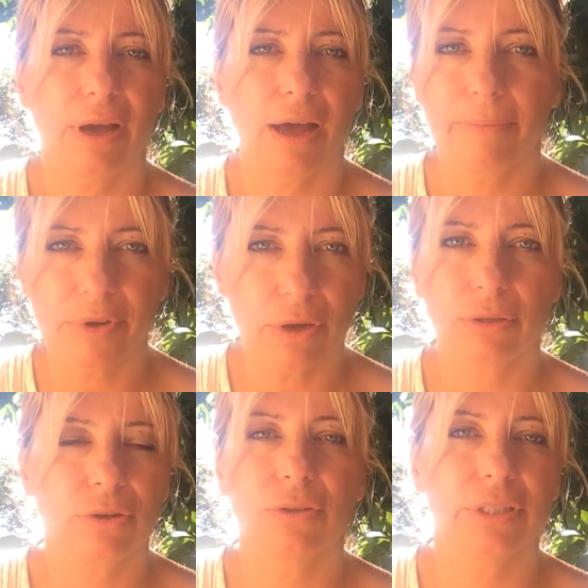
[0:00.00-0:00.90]
I'm
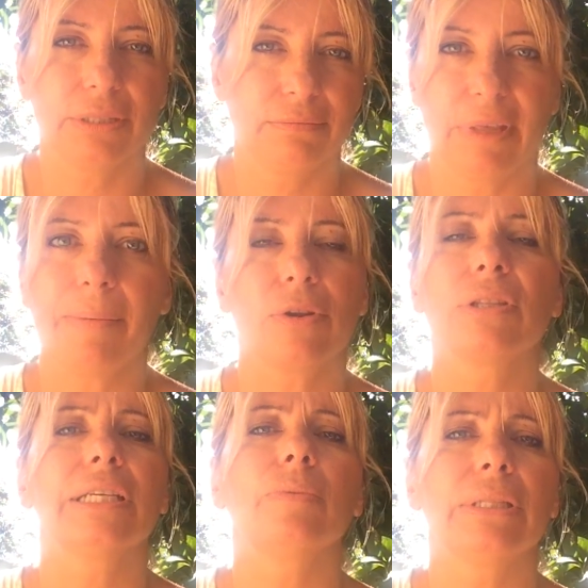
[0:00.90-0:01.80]
gonna
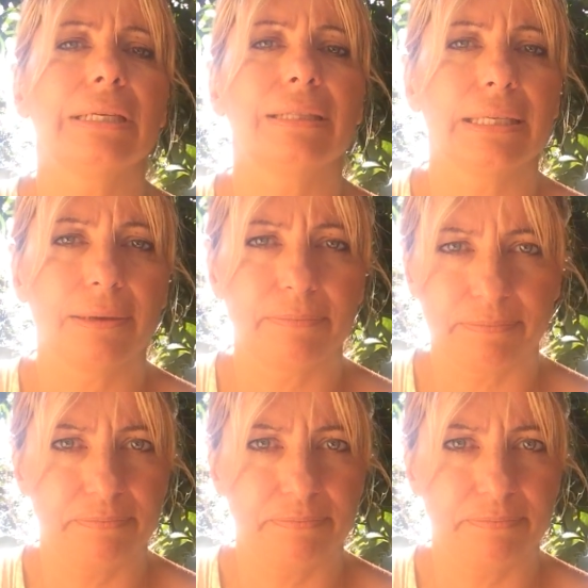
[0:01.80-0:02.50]
deal with it in a